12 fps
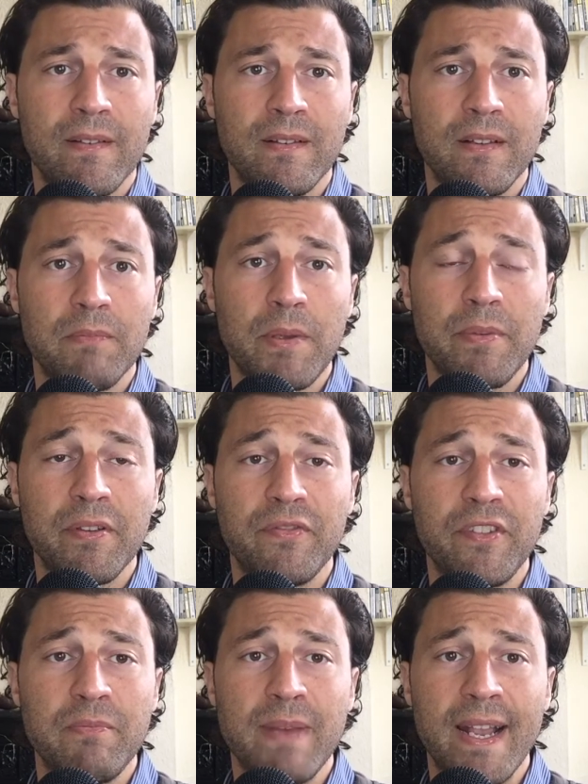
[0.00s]
like maybe a
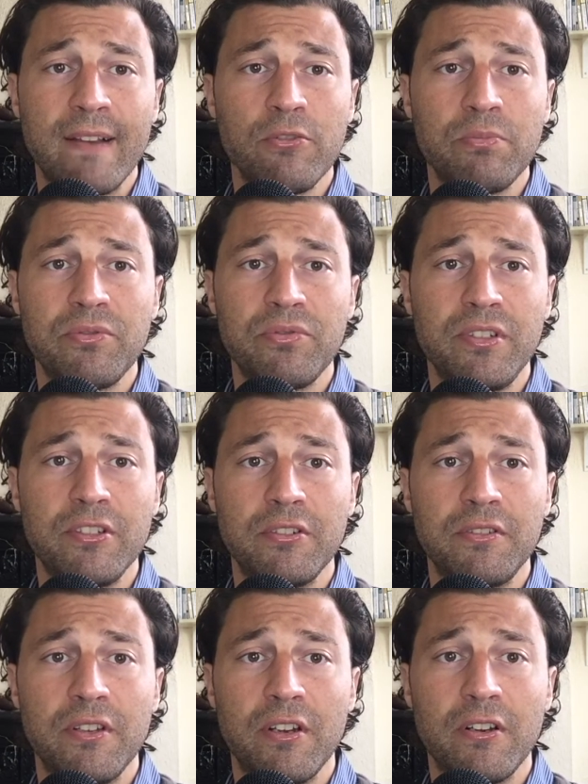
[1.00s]
feedback loop between our,
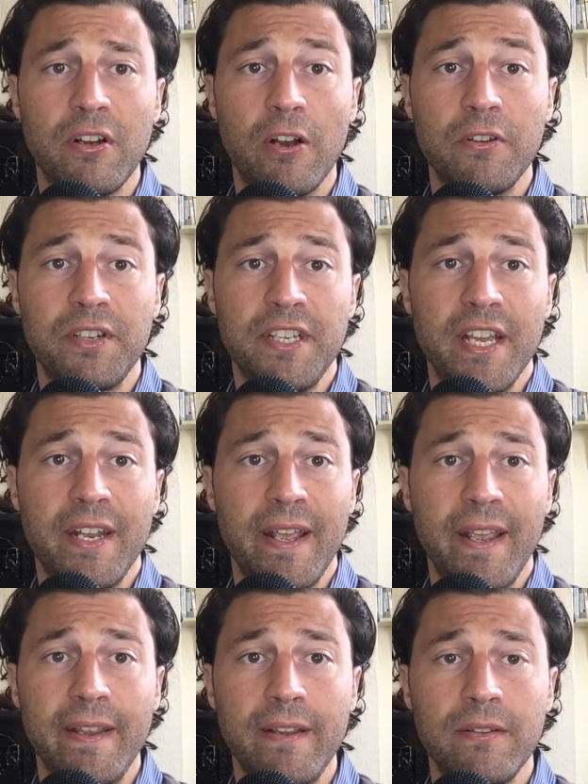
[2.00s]
our, our D N
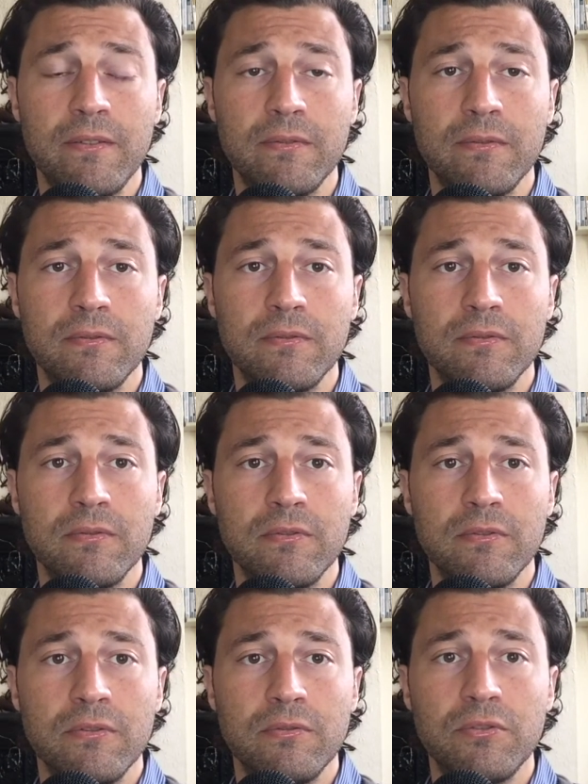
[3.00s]
A,
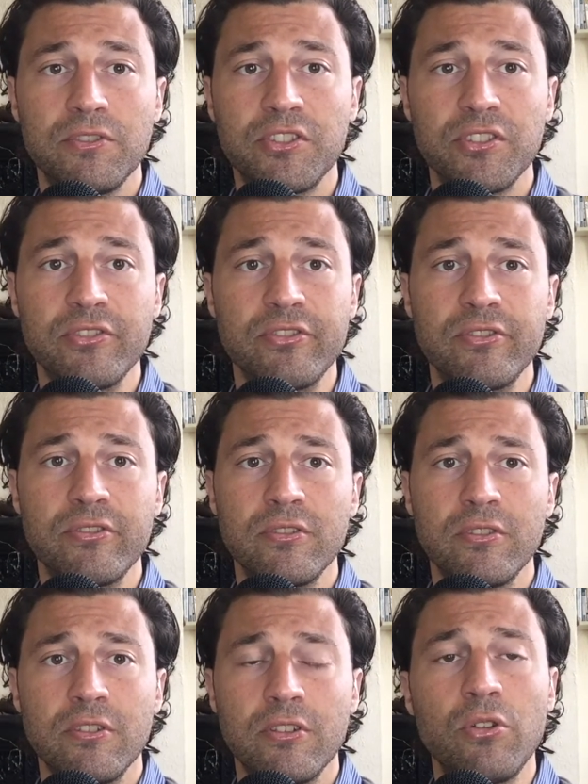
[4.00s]
which is,
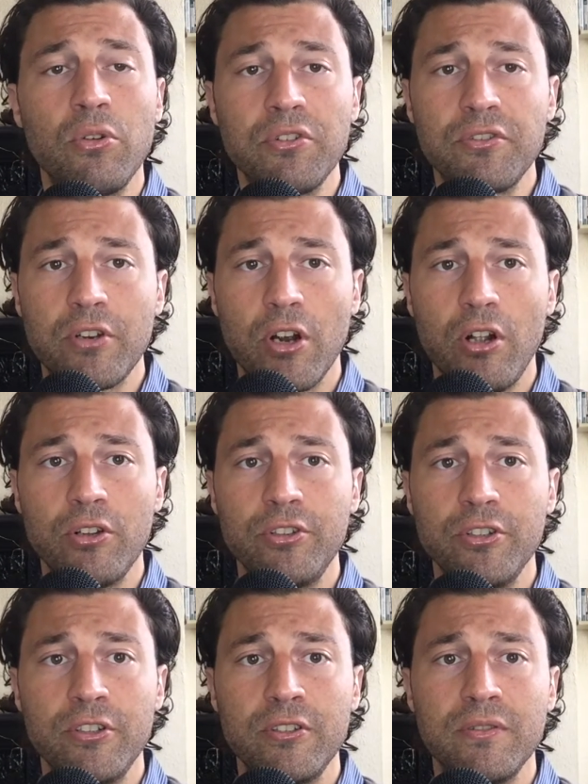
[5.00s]
according to Carl
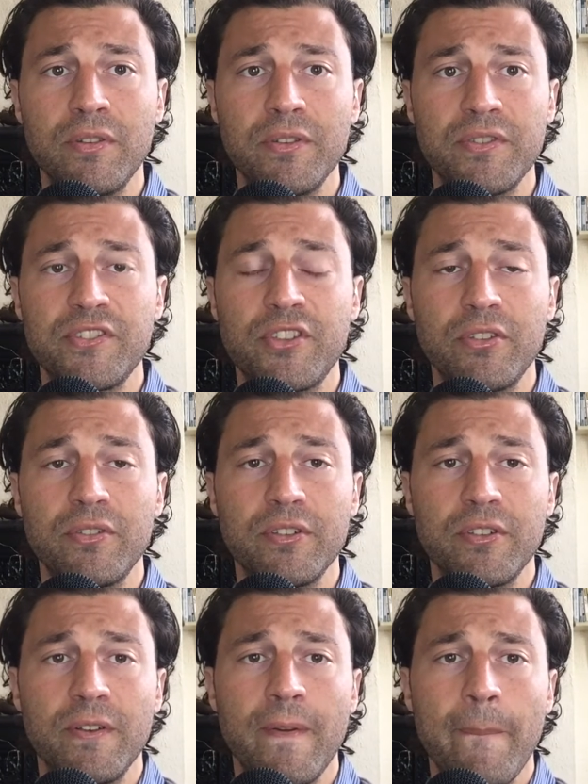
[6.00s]
Jung, the, st
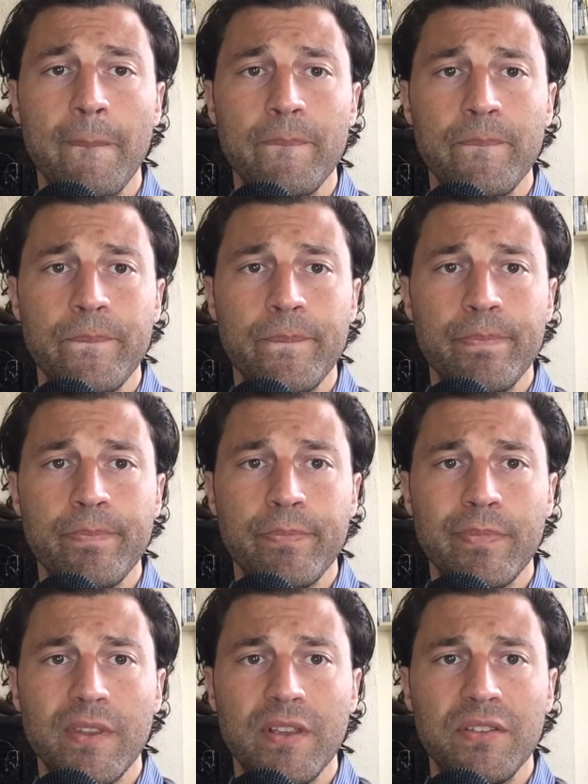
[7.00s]
the,
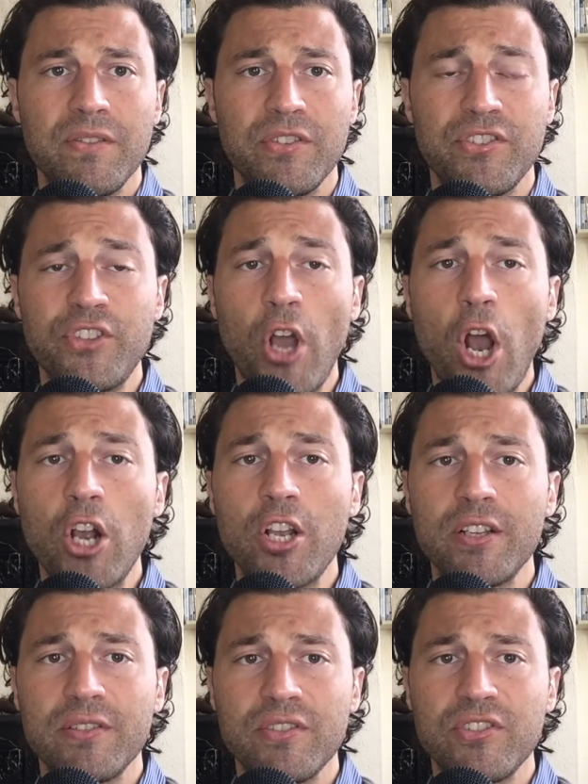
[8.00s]
the stock,
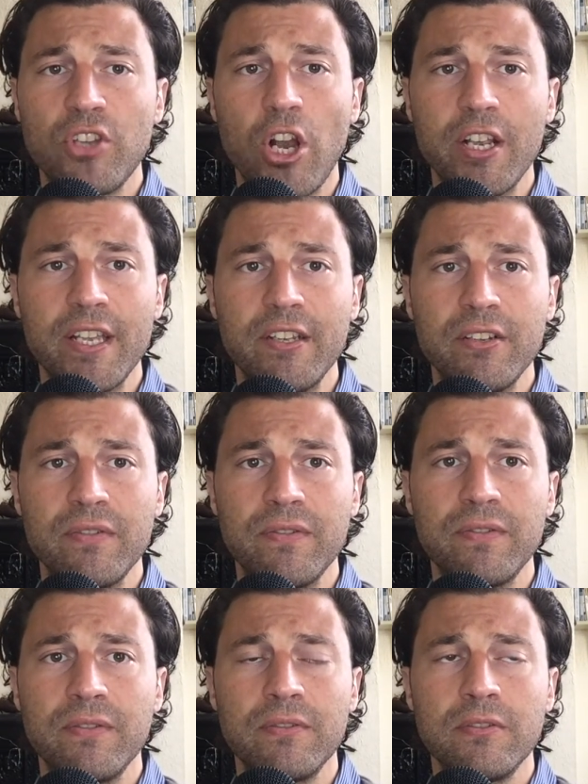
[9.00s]
the stocking
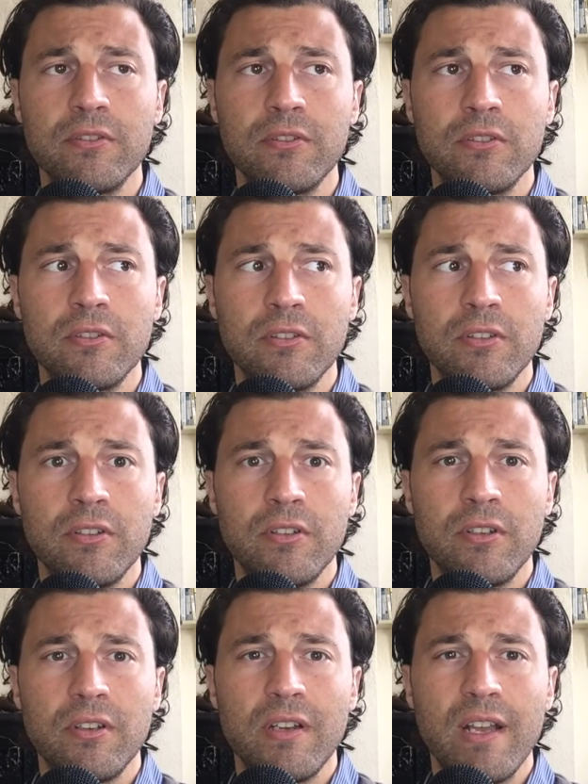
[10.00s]
of
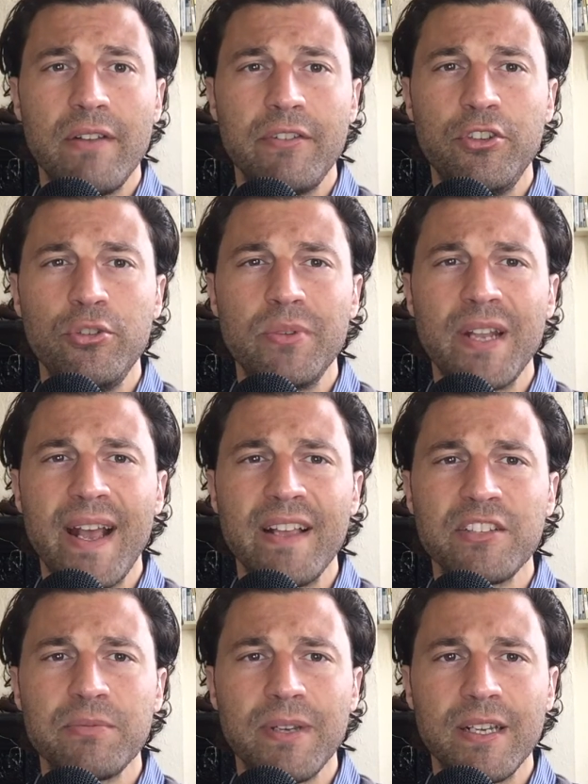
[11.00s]
every human
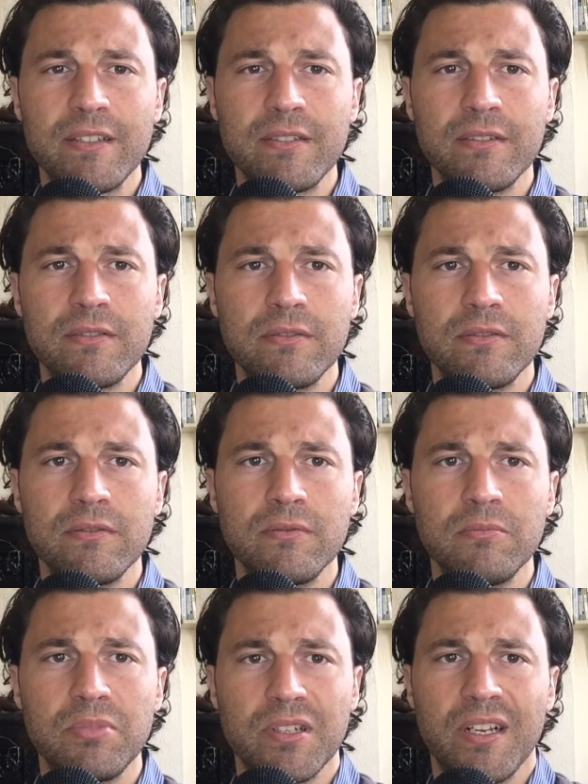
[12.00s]
aspect.
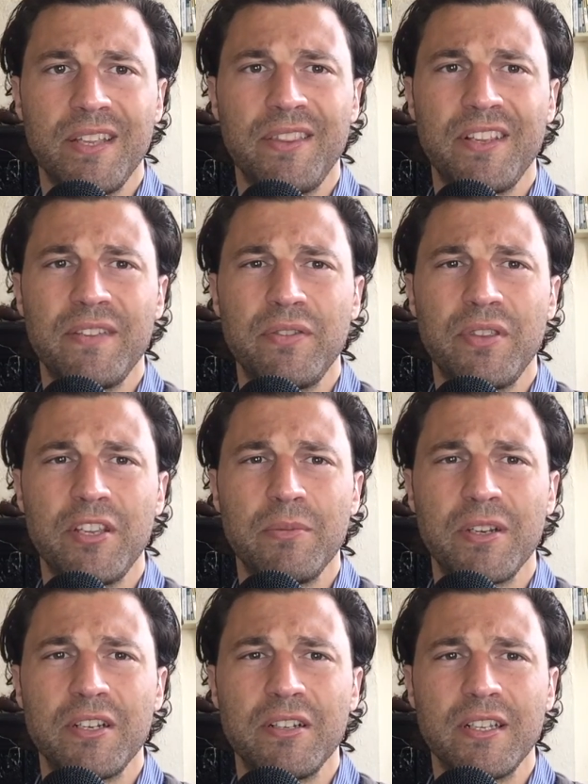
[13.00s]
But I think if you think
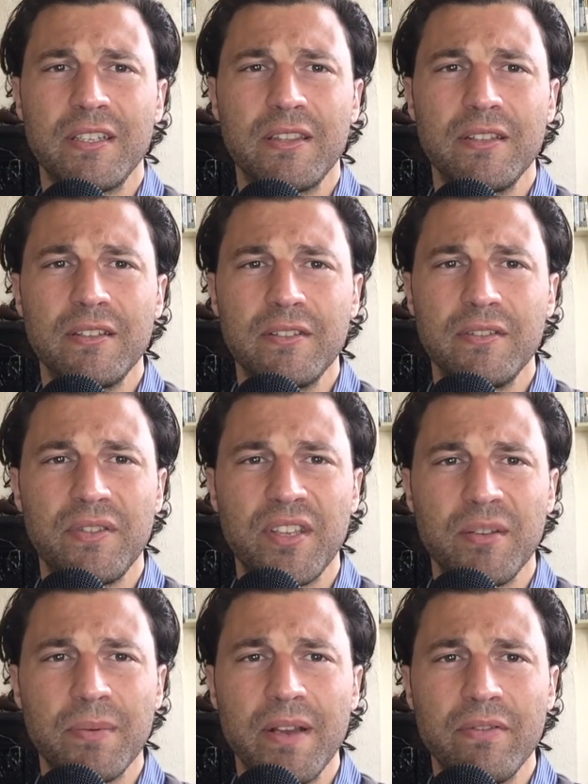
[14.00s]
about it, like the, if you think
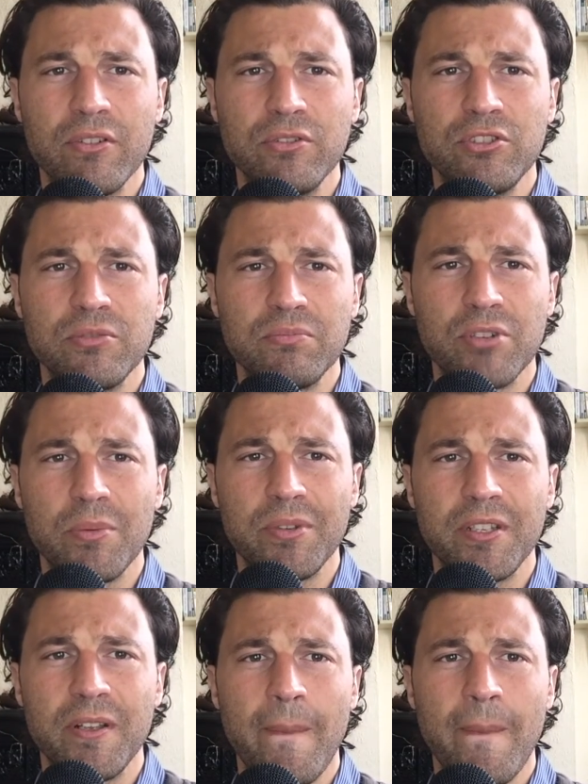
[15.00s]
about evolution, probably